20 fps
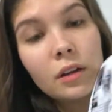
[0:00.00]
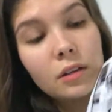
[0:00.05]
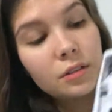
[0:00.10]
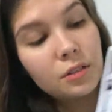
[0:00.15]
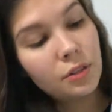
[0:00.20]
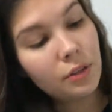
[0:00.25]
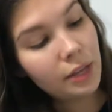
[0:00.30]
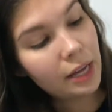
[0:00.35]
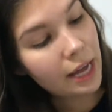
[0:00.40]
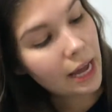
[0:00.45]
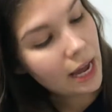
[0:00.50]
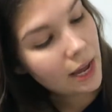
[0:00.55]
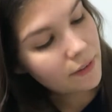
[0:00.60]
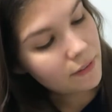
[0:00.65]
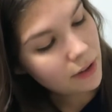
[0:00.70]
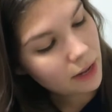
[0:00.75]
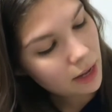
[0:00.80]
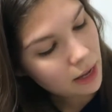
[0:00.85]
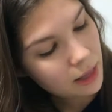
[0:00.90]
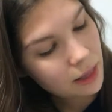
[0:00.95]
So they
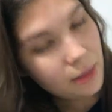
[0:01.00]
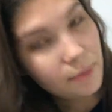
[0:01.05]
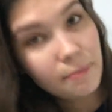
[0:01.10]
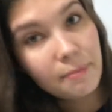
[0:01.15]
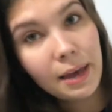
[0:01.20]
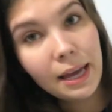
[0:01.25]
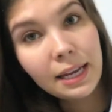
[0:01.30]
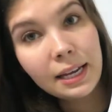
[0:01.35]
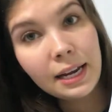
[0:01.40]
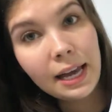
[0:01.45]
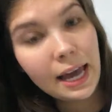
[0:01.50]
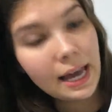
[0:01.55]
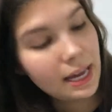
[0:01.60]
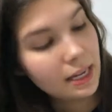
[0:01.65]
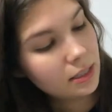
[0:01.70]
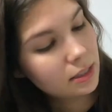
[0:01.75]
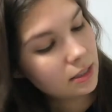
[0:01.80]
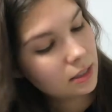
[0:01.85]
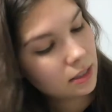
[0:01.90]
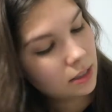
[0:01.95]
have Megan
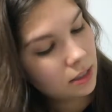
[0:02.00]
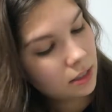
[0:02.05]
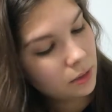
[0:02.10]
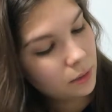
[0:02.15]
Hess.